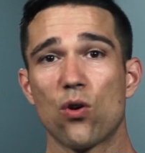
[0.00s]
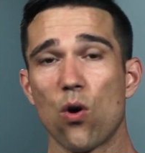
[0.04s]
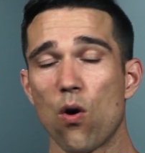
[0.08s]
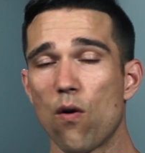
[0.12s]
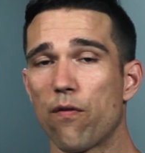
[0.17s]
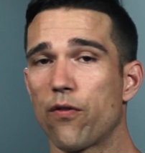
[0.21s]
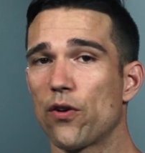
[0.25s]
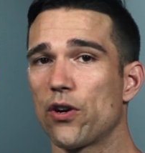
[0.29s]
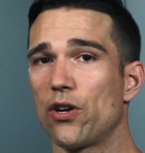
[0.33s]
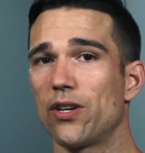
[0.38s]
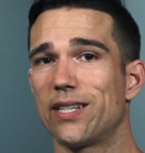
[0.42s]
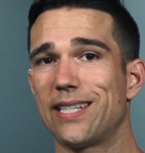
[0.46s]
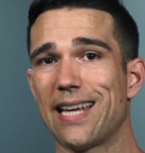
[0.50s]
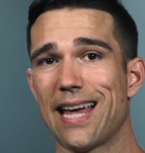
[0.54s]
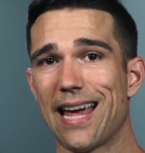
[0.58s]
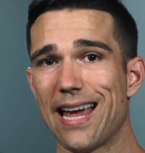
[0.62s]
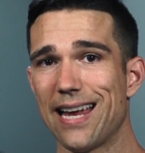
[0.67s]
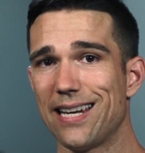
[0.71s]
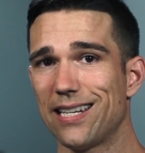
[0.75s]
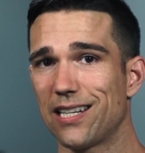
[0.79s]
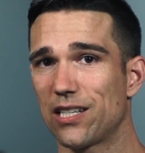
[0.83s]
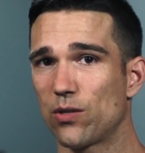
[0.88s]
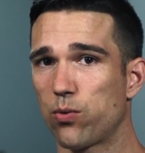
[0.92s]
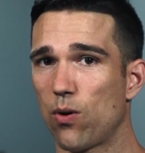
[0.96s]
go for your
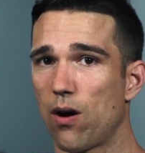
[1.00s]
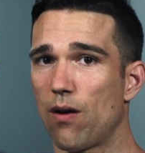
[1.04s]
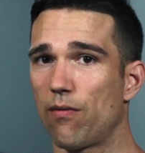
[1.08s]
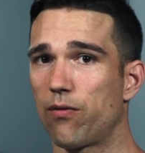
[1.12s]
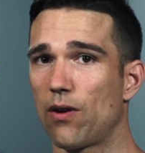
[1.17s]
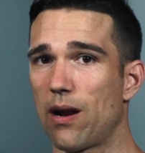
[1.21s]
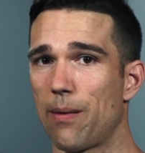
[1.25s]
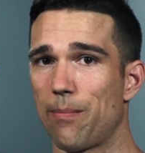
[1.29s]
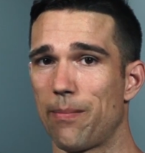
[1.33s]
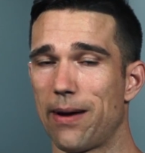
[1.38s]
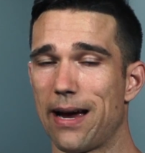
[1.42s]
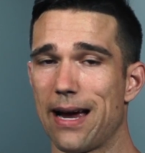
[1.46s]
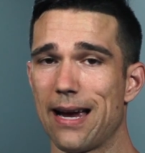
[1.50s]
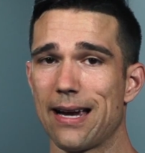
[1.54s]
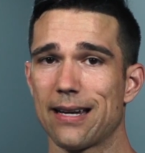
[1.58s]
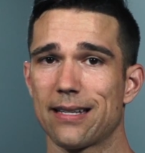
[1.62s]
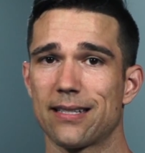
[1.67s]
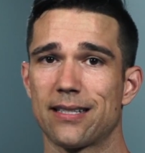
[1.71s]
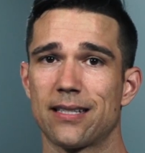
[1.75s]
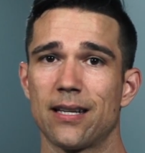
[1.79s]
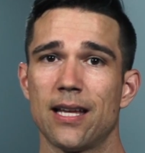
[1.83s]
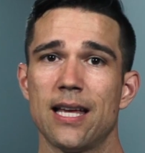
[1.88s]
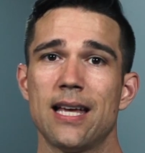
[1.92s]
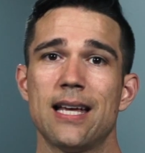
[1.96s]
10 to 12 rep
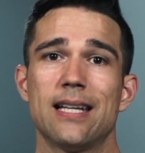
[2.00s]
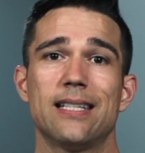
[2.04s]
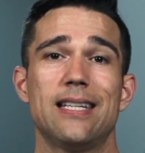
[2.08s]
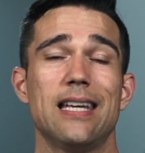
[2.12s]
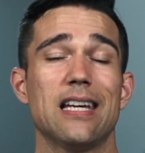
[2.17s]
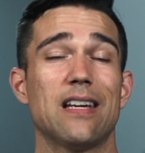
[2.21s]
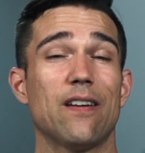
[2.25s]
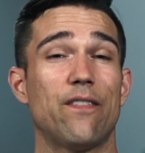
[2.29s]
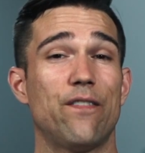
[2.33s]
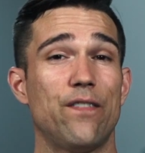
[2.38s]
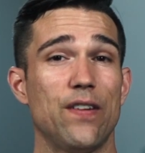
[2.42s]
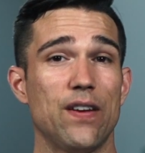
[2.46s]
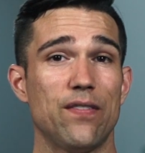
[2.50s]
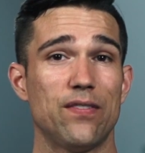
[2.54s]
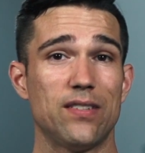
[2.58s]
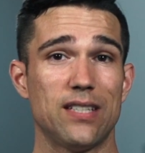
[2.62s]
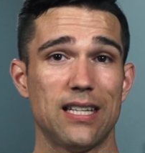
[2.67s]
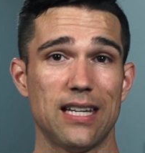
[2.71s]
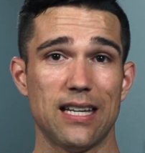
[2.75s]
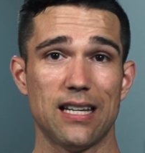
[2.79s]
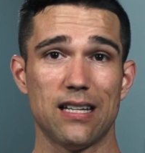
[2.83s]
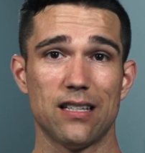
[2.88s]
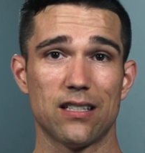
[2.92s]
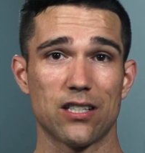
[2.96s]
max, take a
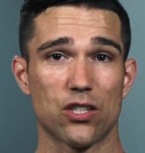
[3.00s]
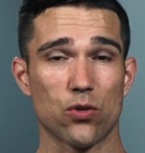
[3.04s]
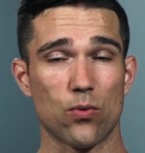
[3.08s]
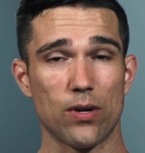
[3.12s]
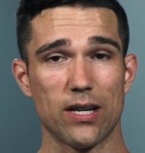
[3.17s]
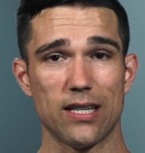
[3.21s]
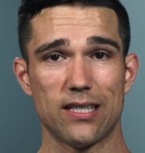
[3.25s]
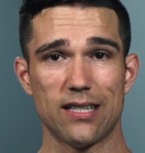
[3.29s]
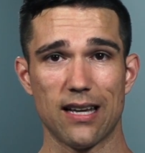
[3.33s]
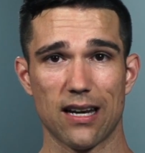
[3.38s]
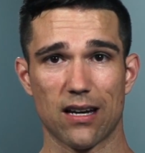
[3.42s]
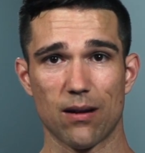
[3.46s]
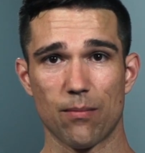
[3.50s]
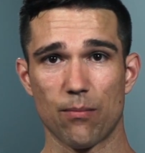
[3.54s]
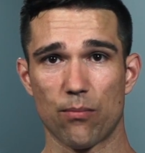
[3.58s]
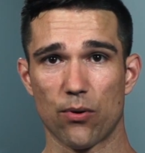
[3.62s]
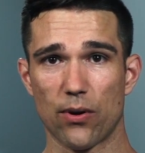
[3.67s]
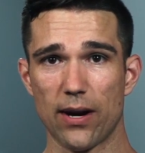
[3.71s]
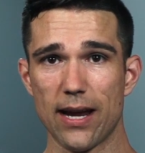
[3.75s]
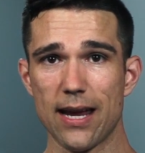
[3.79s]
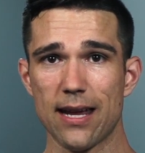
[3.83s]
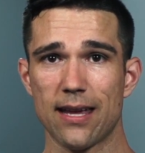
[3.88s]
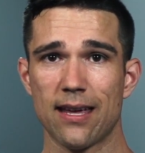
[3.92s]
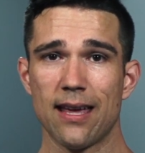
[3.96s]
15 to 20 second
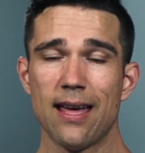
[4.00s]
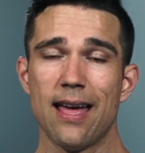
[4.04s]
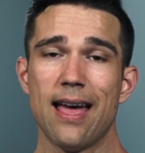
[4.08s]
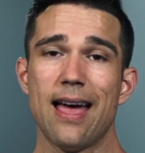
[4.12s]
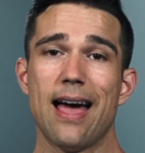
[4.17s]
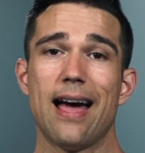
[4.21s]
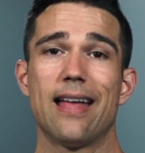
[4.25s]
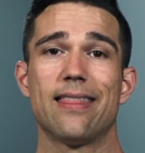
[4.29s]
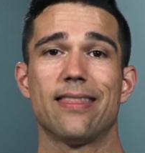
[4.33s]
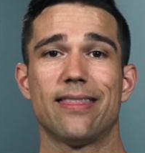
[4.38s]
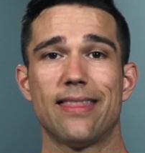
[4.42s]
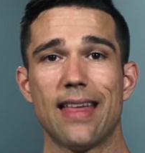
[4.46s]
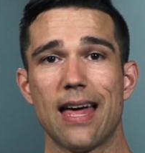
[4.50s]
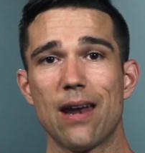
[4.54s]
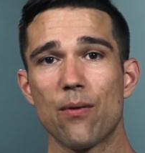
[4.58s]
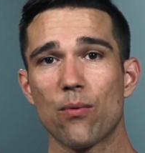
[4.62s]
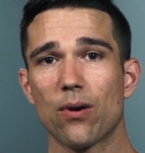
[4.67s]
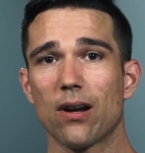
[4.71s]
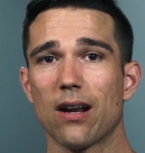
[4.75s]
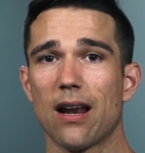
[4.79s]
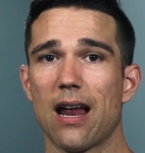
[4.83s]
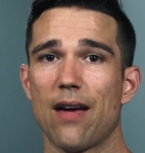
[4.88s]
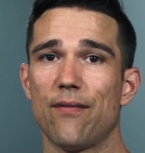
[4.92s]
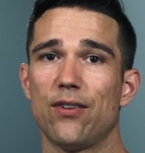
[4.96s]
break, and then
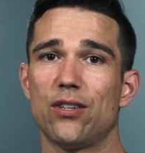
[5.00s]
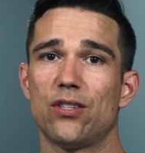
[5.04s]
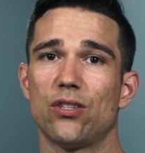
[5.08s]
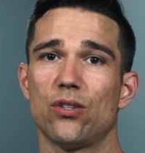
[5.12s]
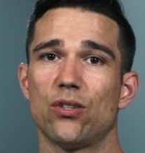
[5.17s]
what I'm gonna have you